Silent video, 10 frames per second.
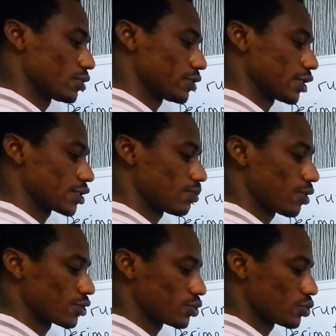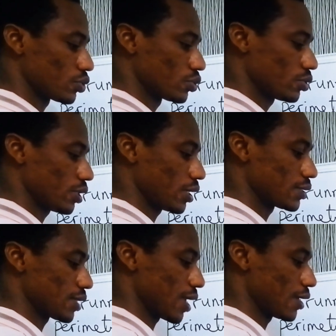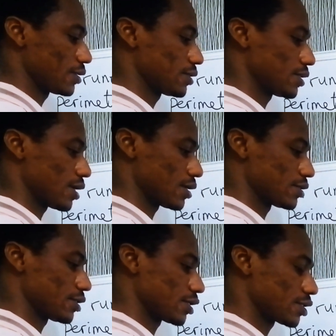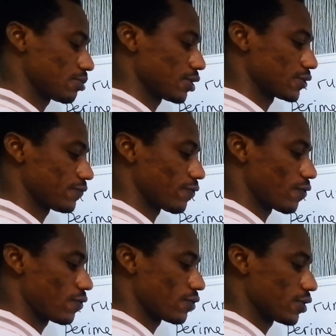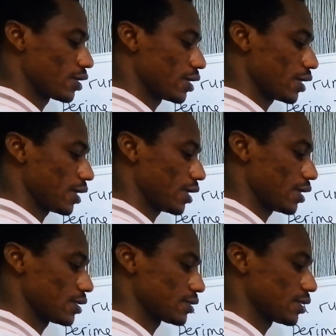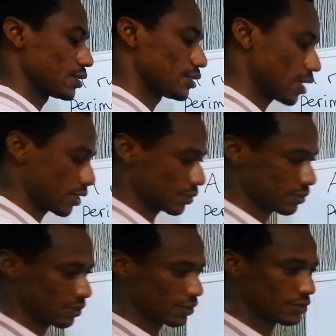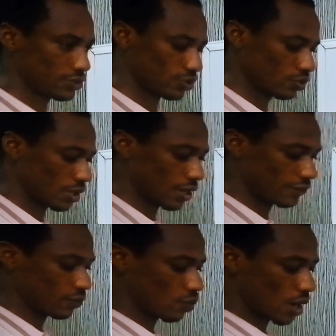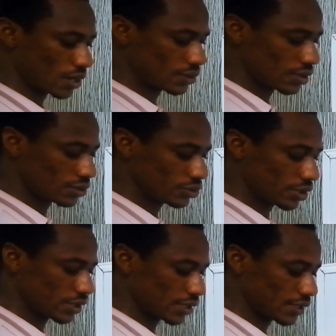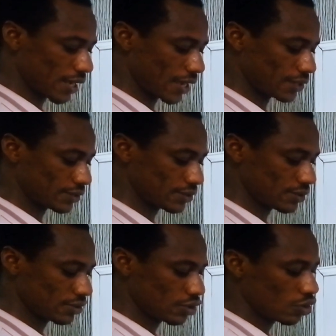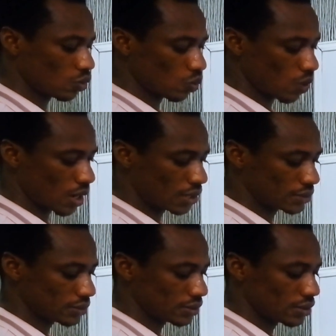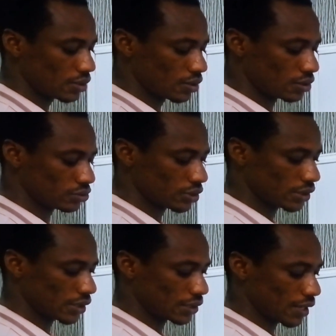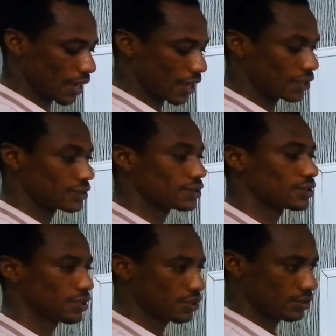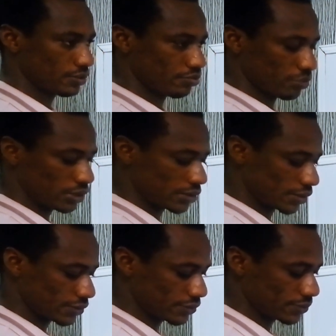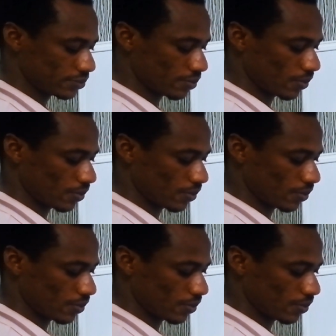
6 plus 2 is 8 and 6 plus 4 is 10. So we have 108. 108 meters.